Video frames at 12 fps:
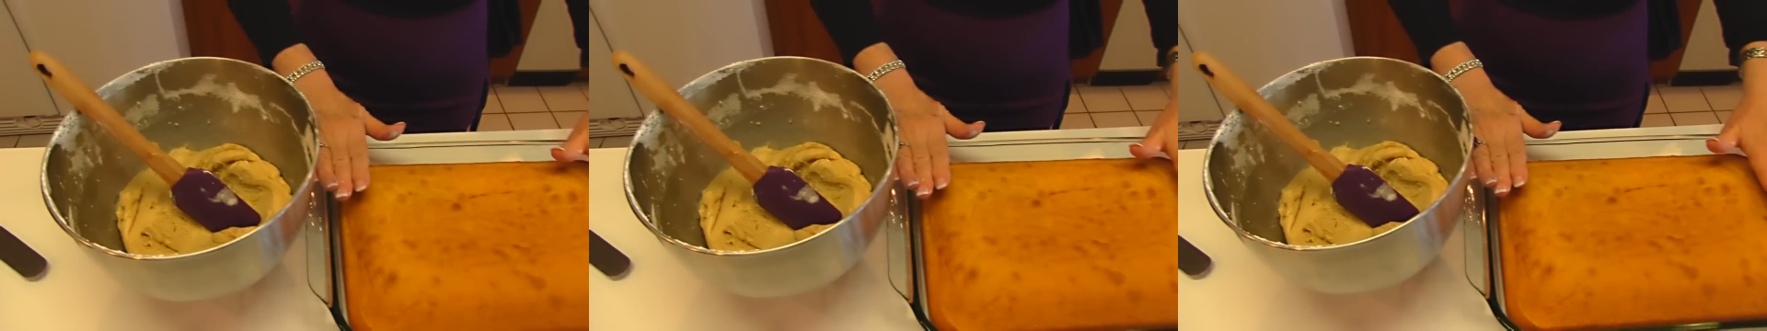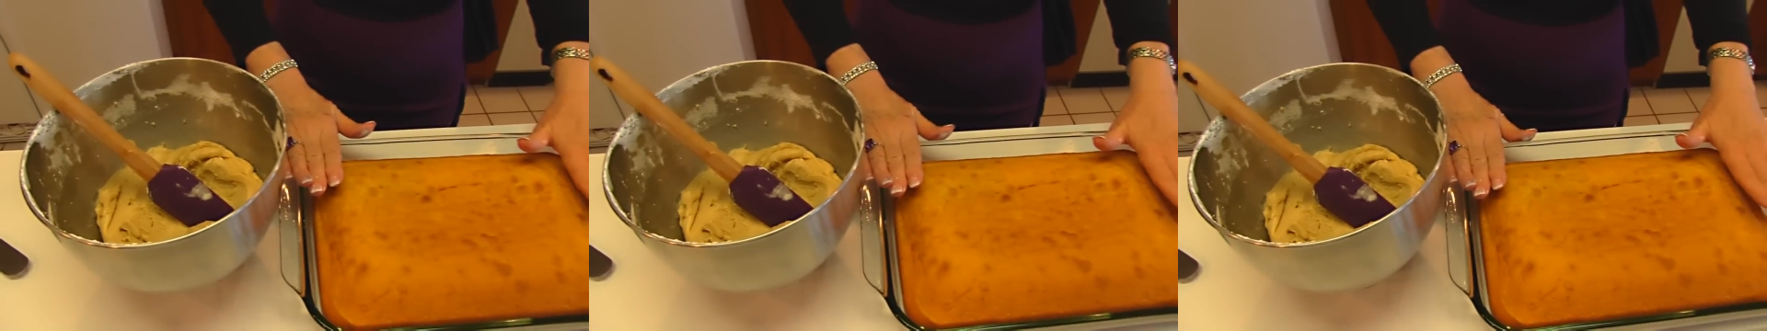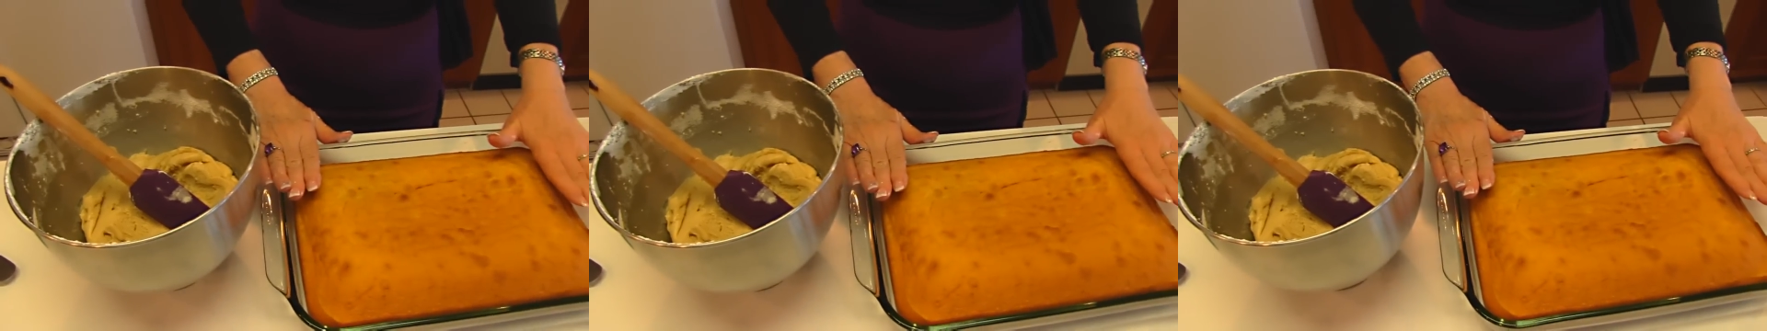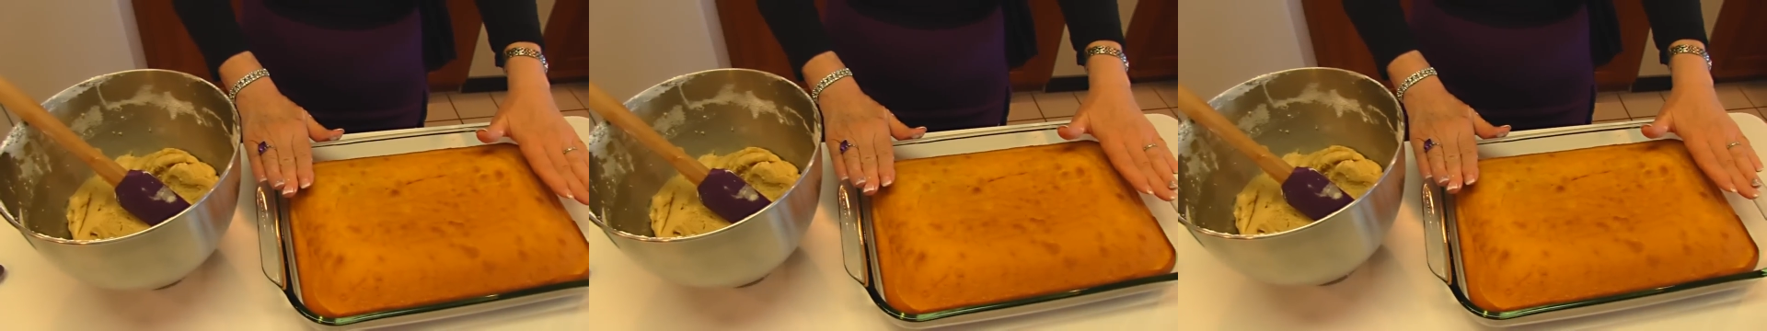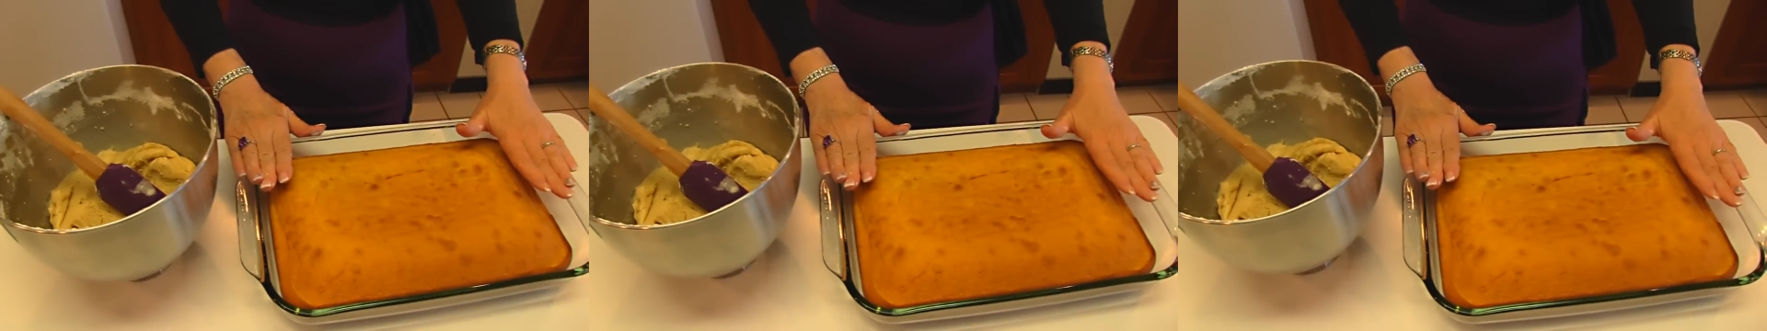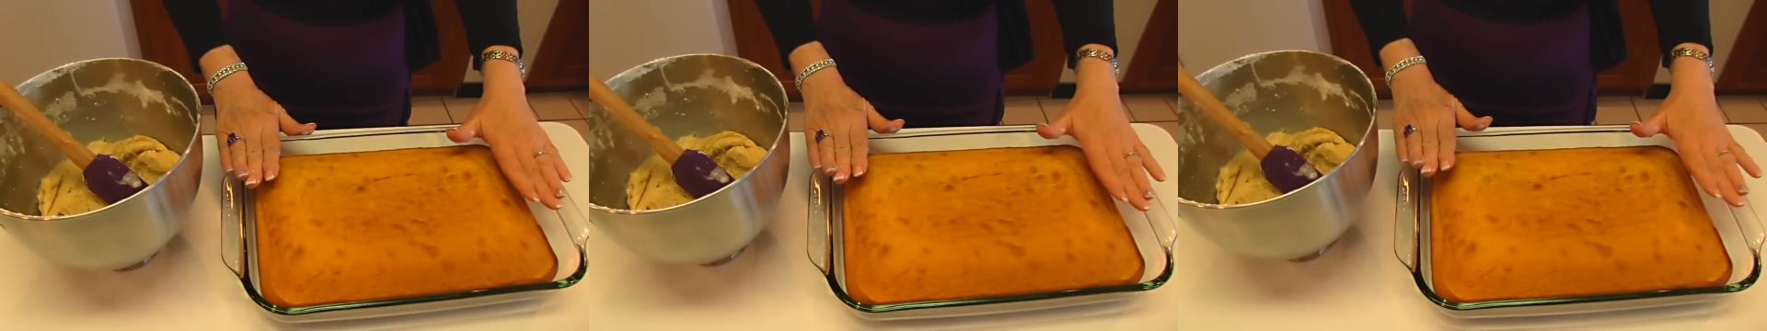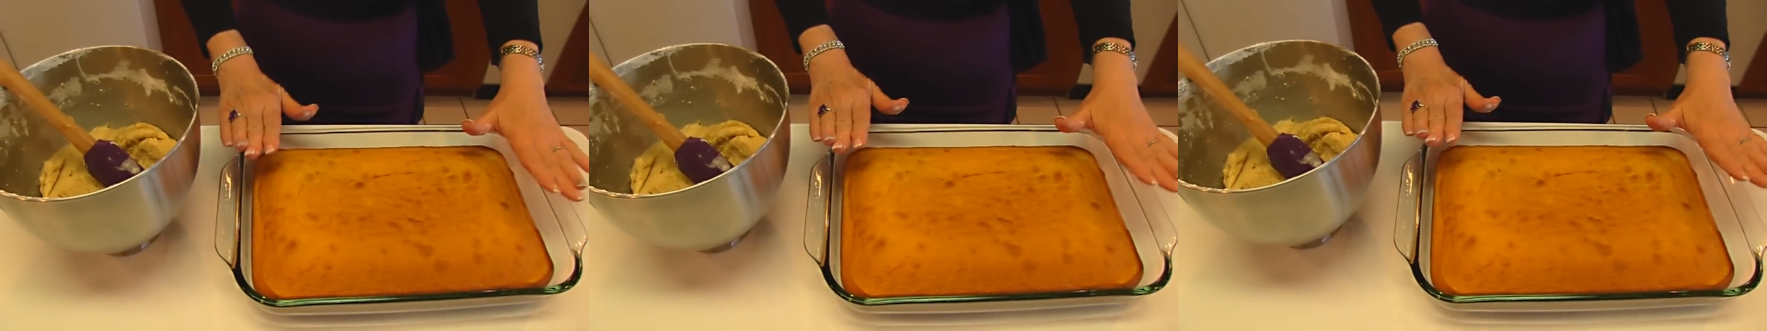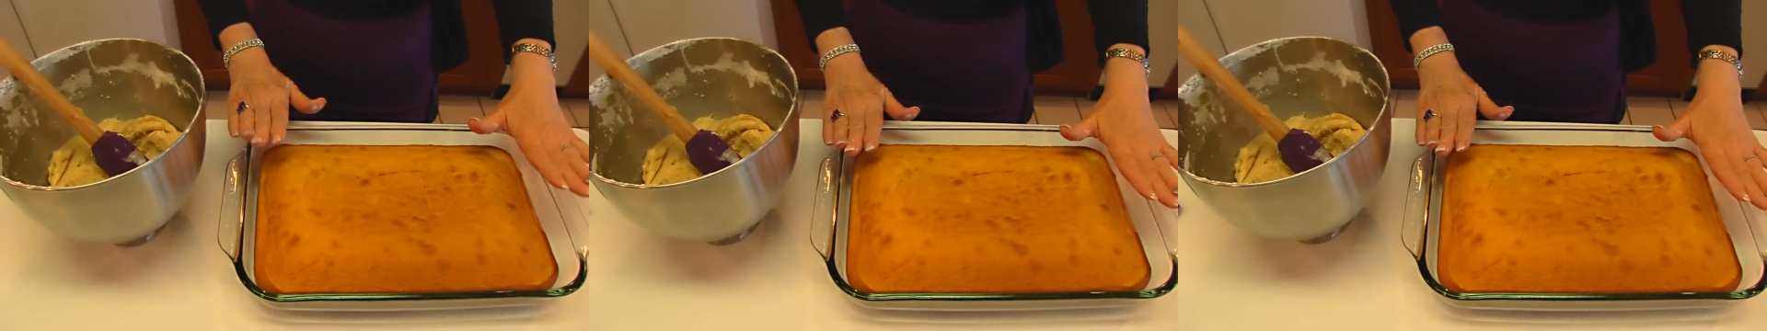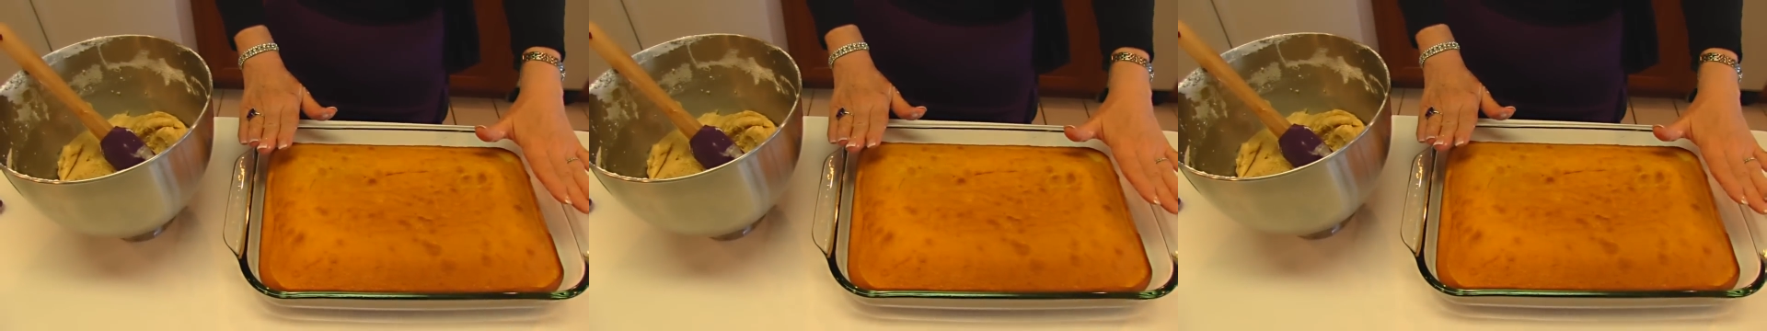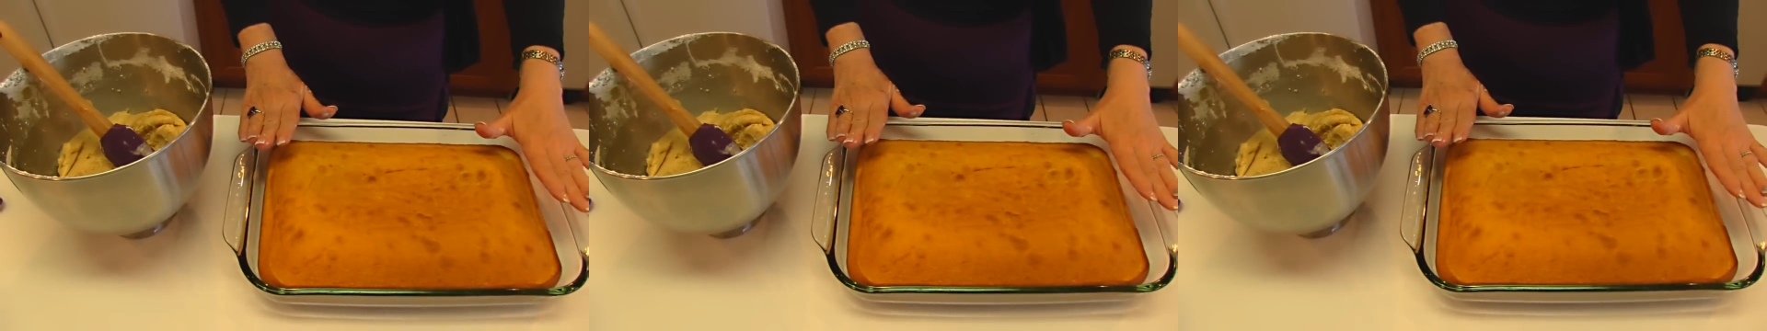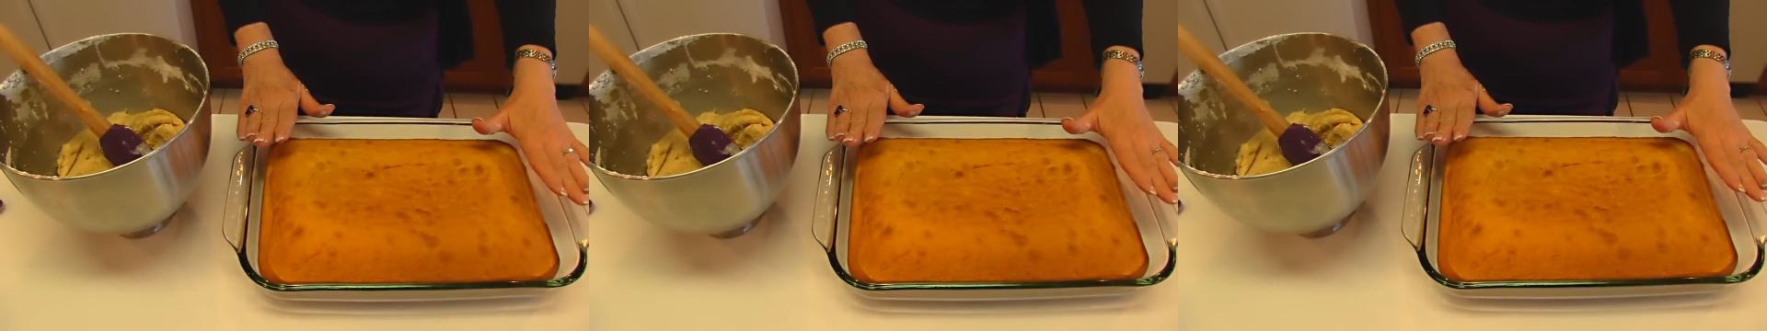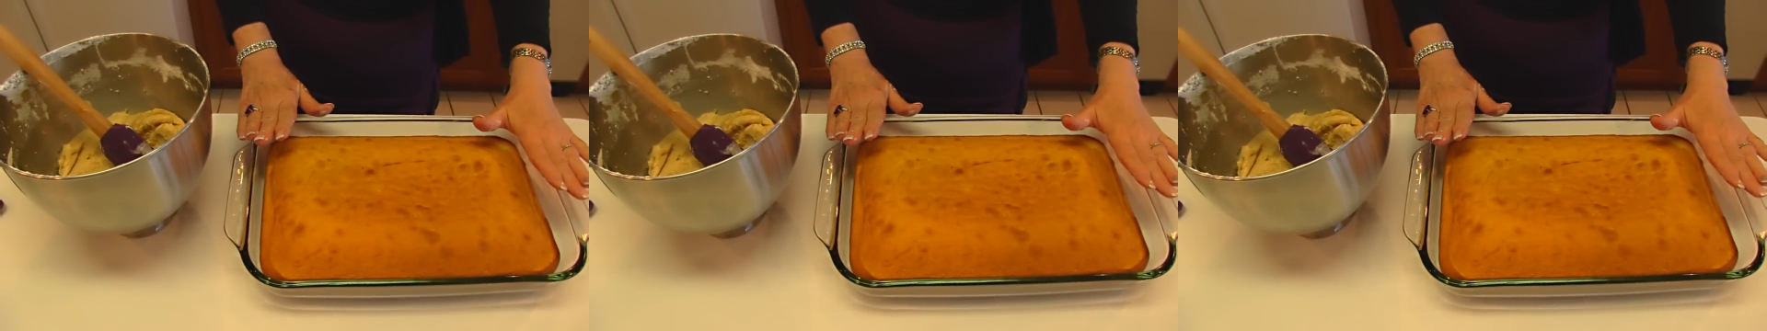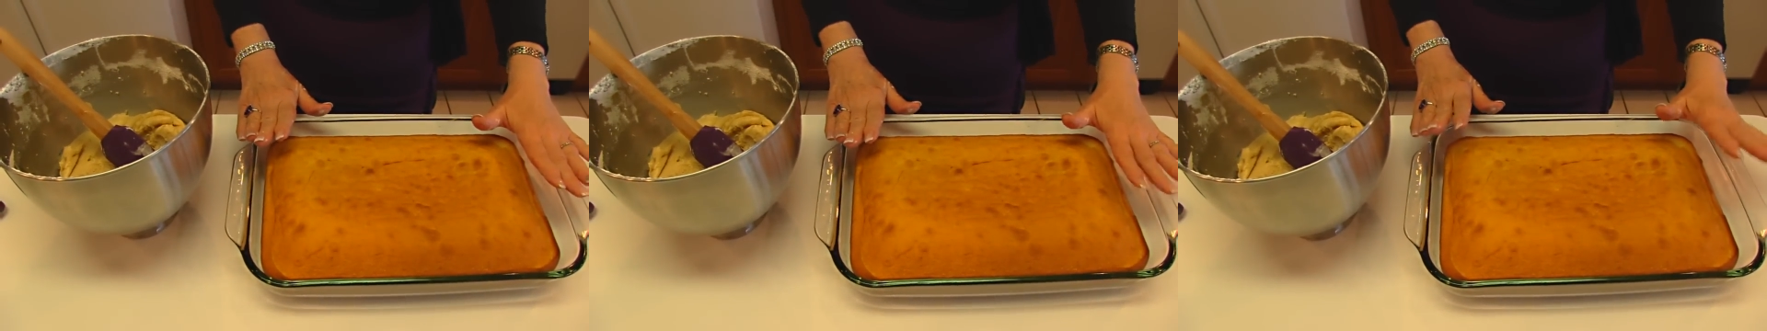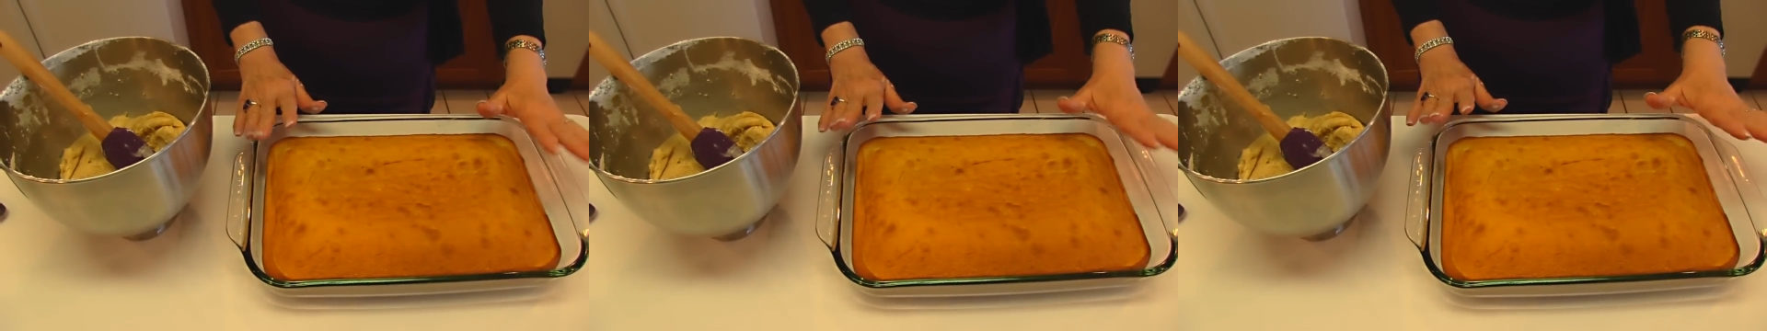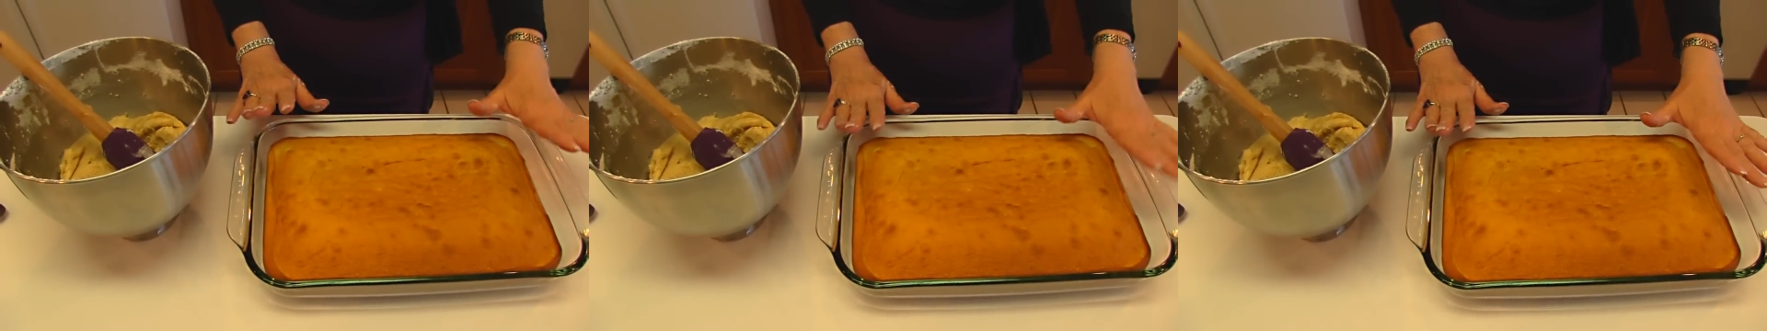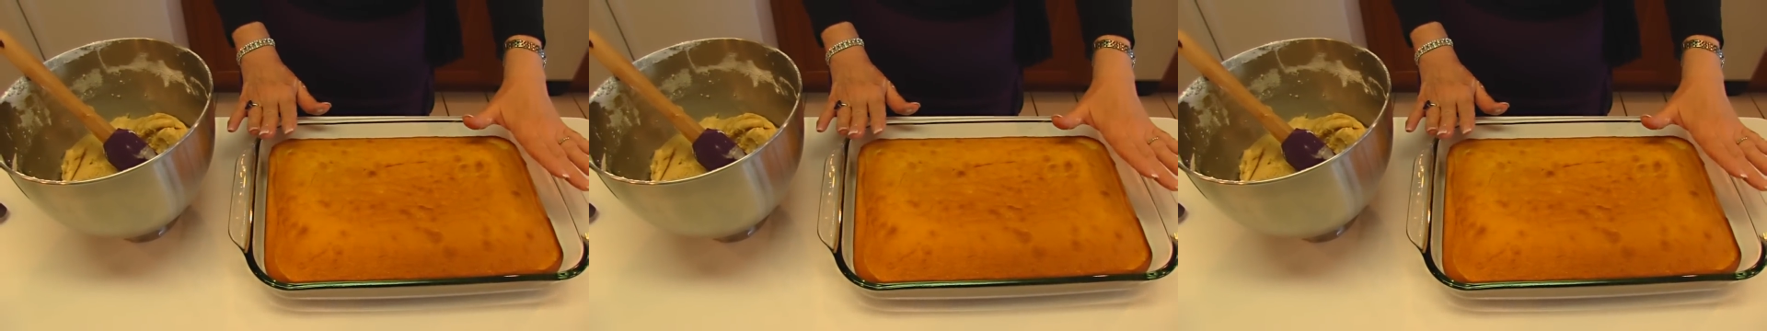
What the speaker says: [unreadable: no face in view]